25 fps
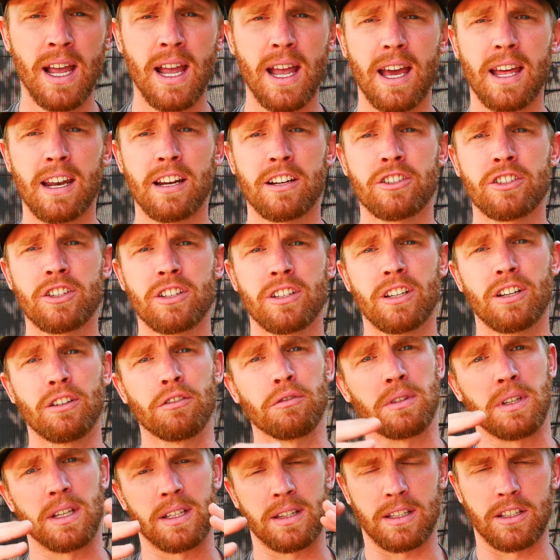And I should
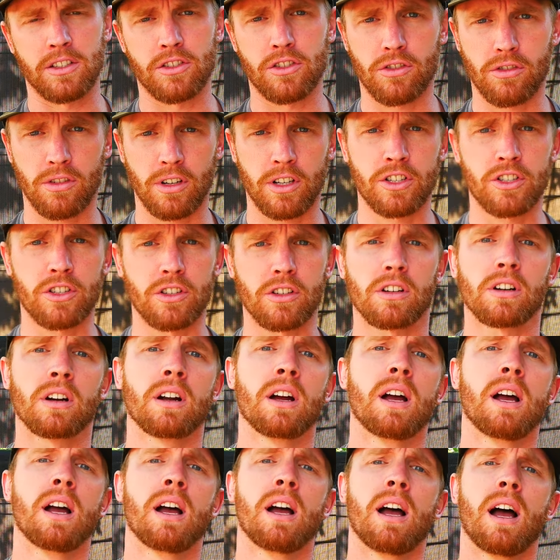note that the structure
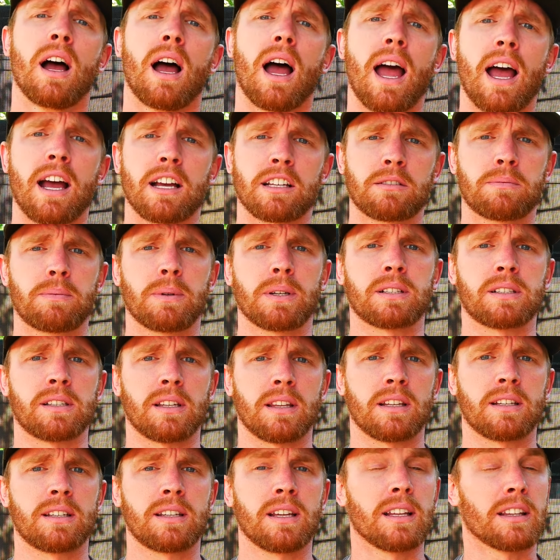aspects
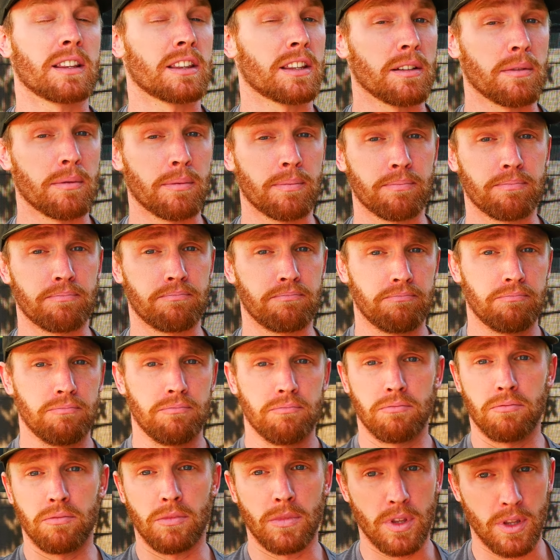of the tent, the
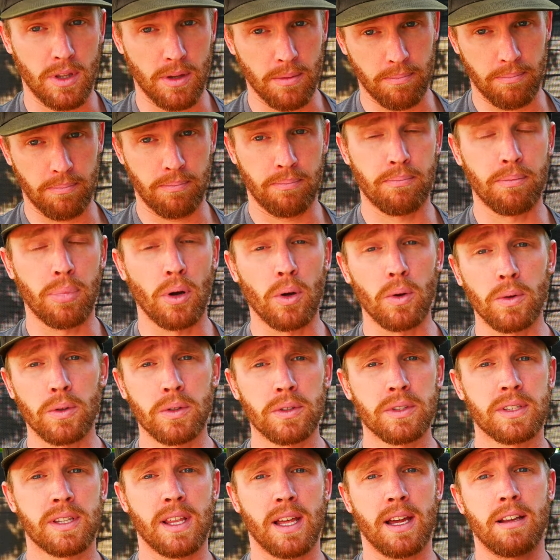
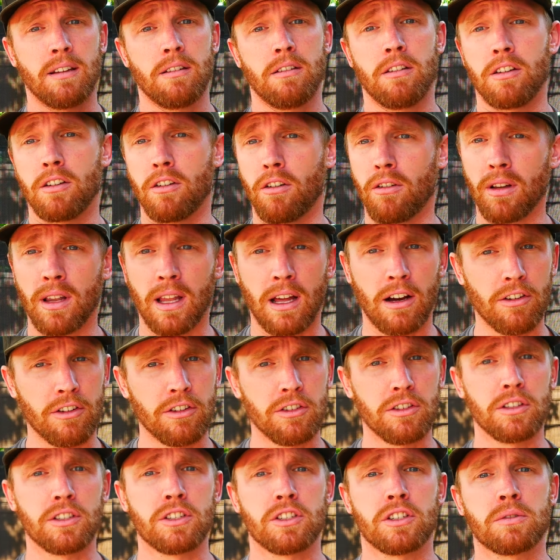poles that allow
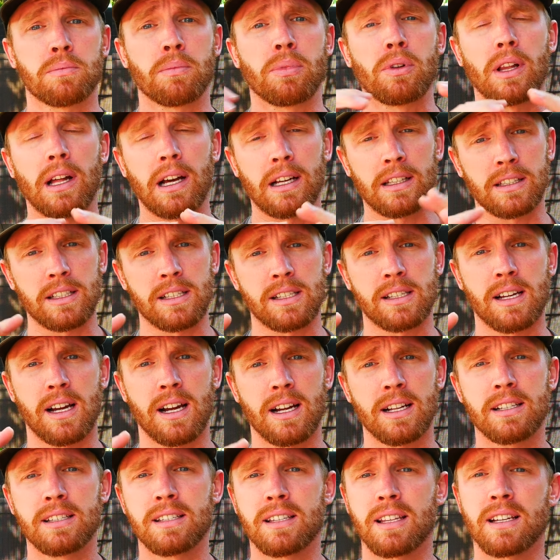you to just pull out the
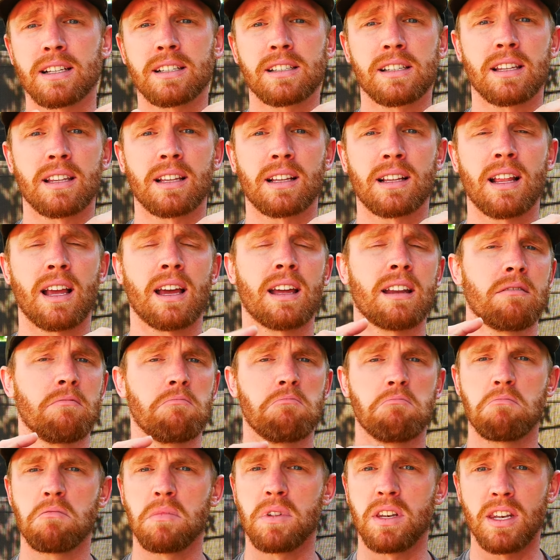sides, things like that,
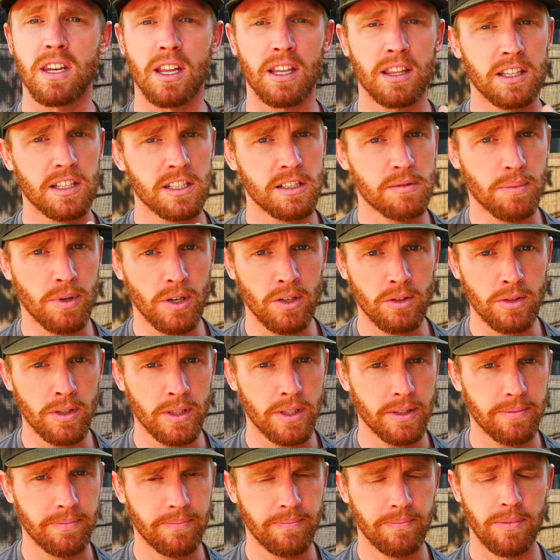nothing's broke.